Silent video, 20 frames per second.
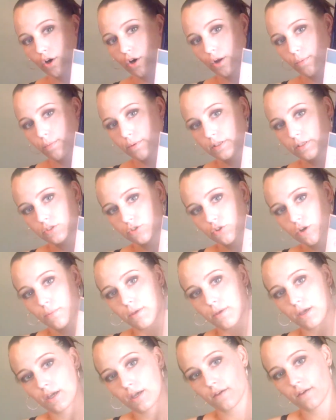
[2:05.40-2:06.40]
carpet
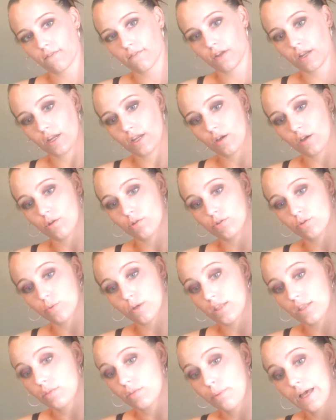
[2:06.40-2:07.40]
scrubbing videos
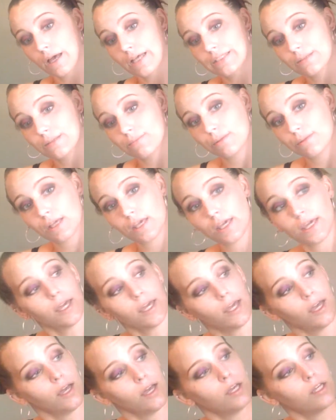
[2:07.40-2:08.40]
with,
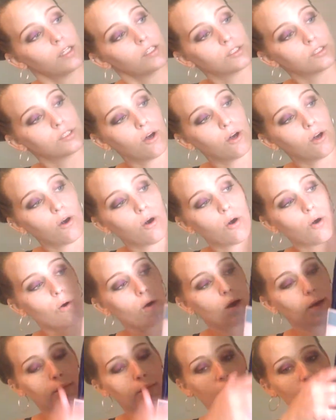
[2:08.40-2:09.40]
possibly.
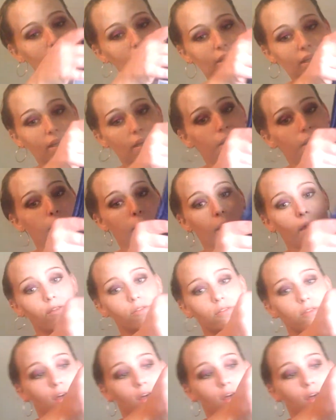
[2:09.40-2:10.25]
So I'm excited about